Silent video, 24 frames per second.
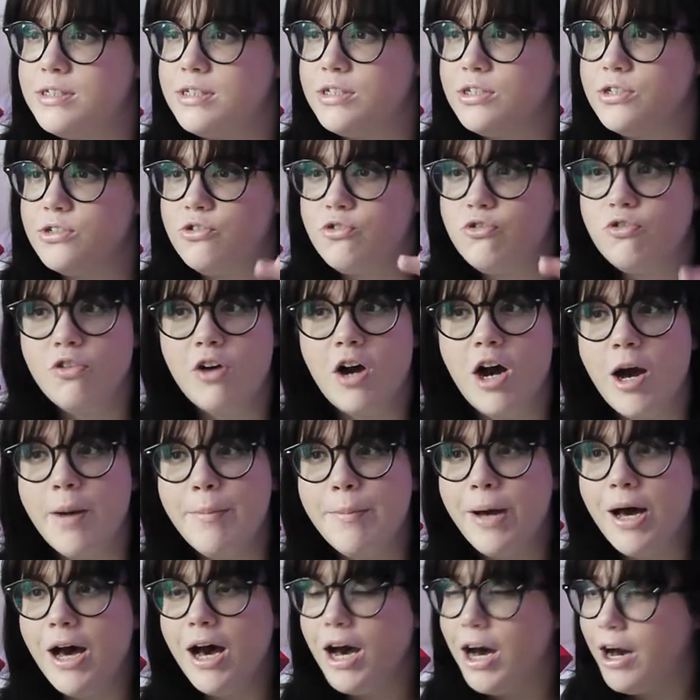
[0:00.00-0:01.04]
just
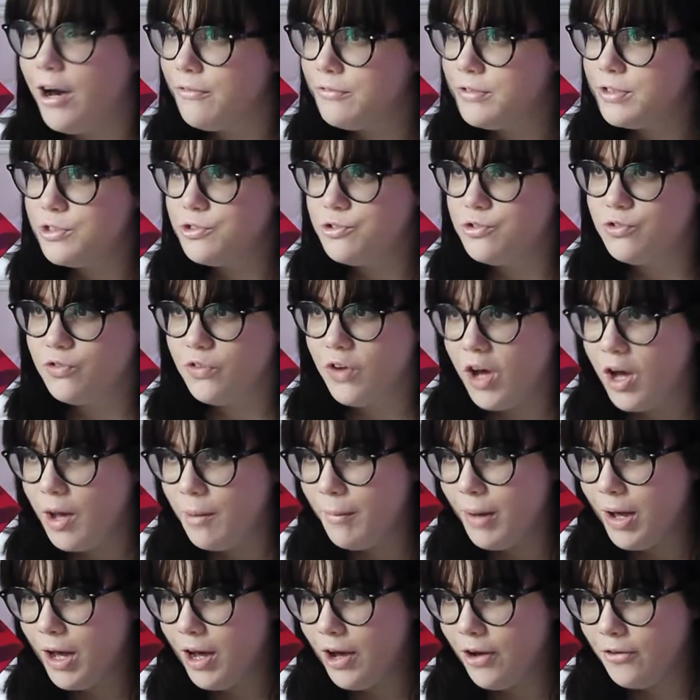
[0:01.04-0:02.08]
drama after
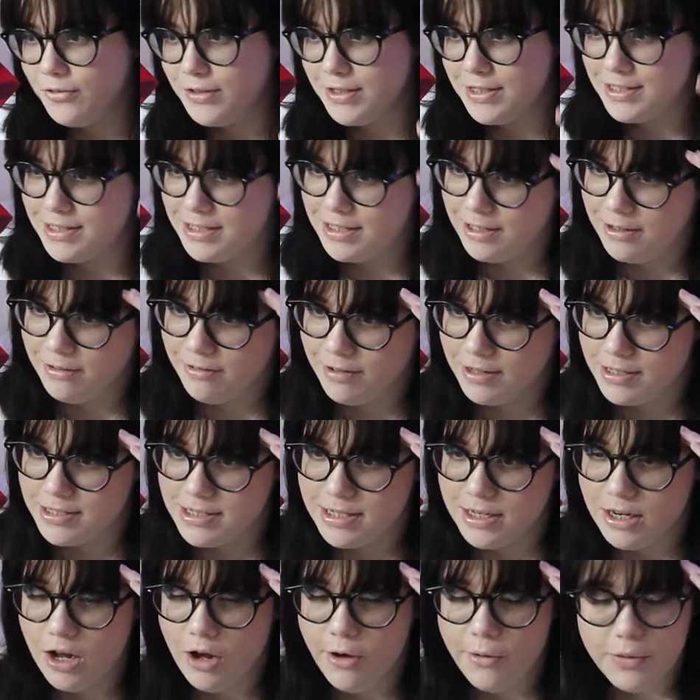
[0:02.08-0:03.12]
drama after sequence,
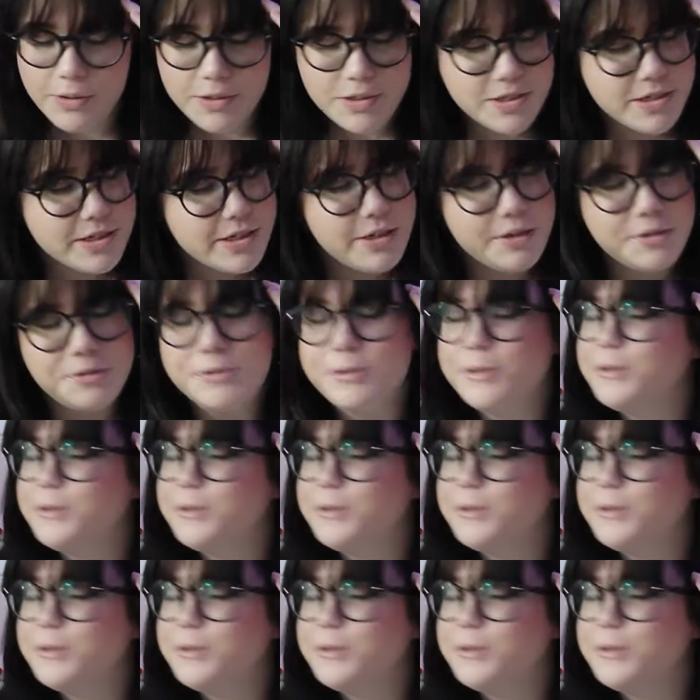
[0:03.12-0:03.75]
and I was just...